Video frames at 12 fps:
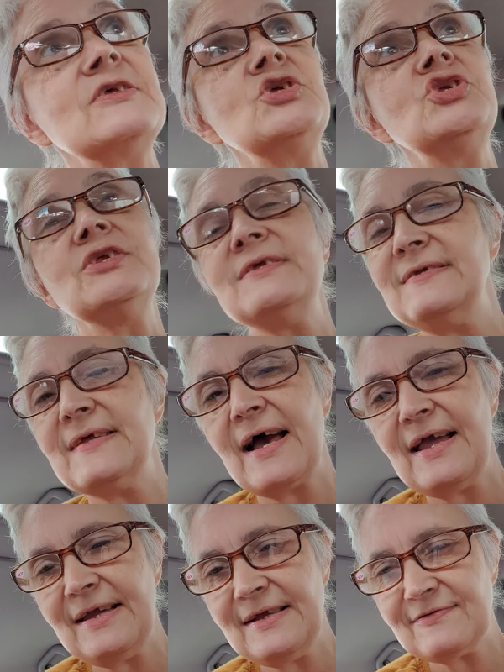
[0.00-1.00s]
a shitty
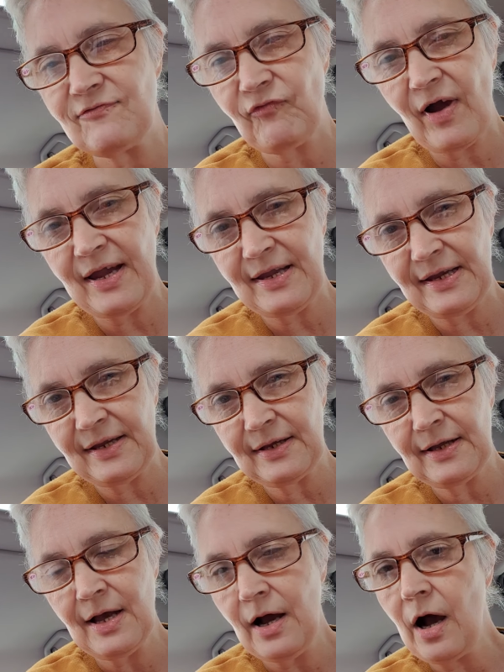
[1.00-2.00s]
day, it's raining,
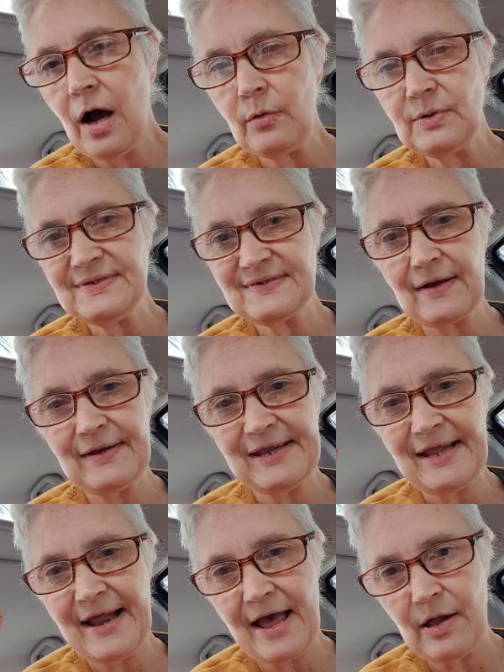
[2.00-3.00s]
I was going to
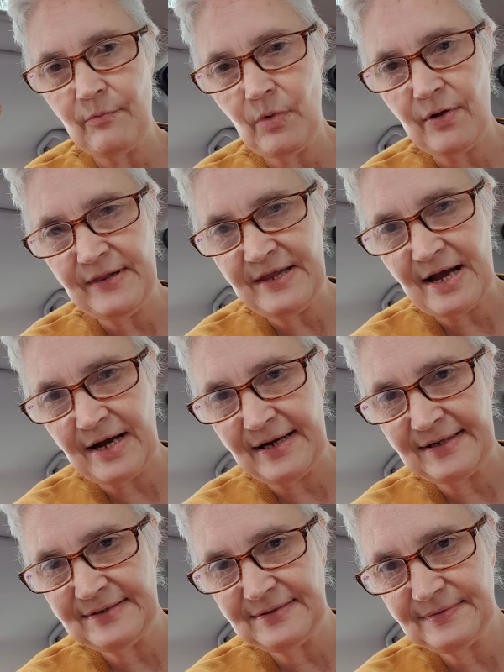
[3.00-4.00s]
get out and mow the
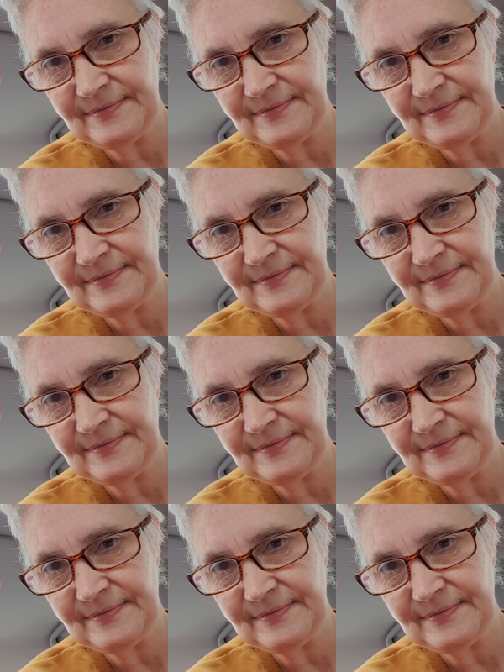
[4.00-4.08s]
yard.